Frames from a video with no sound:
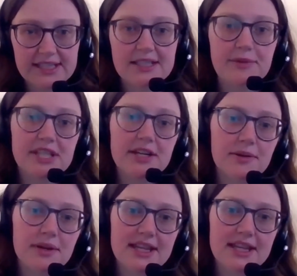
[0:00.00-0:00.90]
So we don't
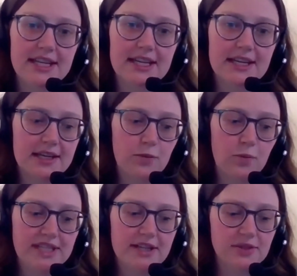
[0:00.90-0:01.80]
do anything.
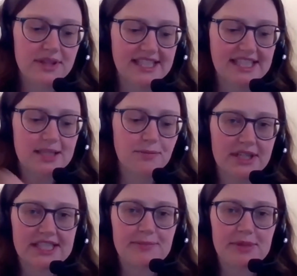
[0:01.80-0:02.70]
We don't do anything
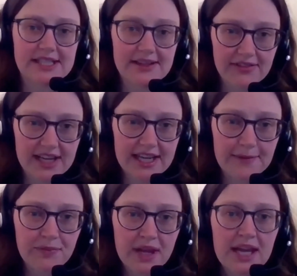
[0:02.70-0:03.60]
subject specific,
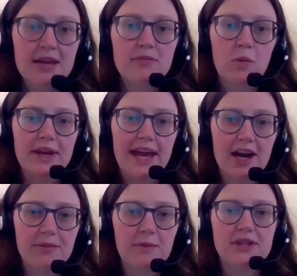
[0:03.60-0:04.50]
but we're
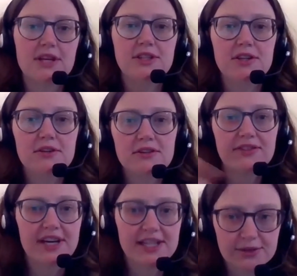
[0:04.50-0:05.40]
helping with those
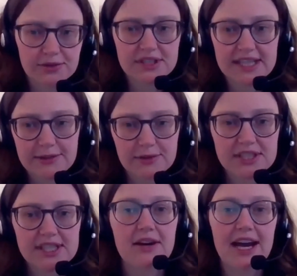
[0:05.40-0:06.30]
universal skills.
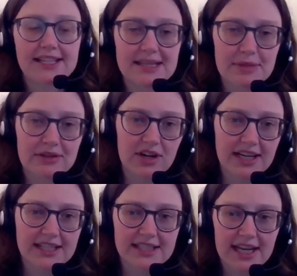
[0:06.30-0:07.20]
So academic
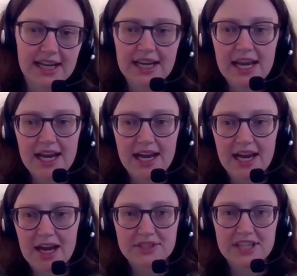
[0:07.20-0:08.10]
writing,
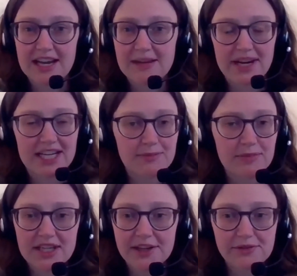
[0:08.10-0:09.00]
time
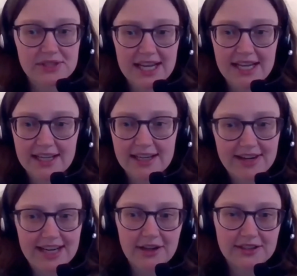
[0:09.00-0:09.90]
management, note taking. I
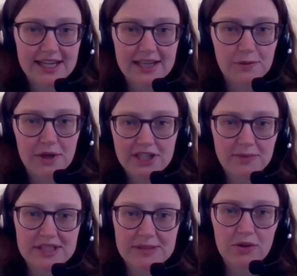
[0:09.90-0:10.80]
ran a note taking workshop
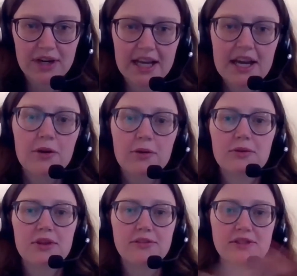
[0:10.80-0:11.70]
this morning. All
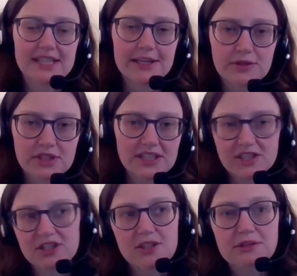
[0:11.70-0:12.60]
those skills that's
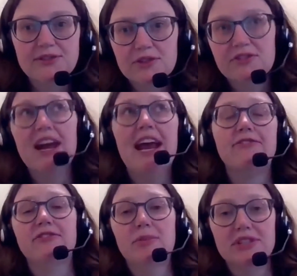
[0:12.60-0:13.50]
just useful for
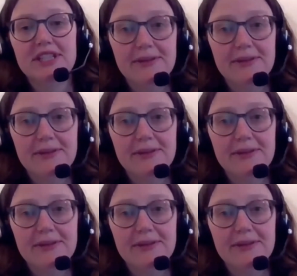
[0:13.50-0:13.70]
everybody.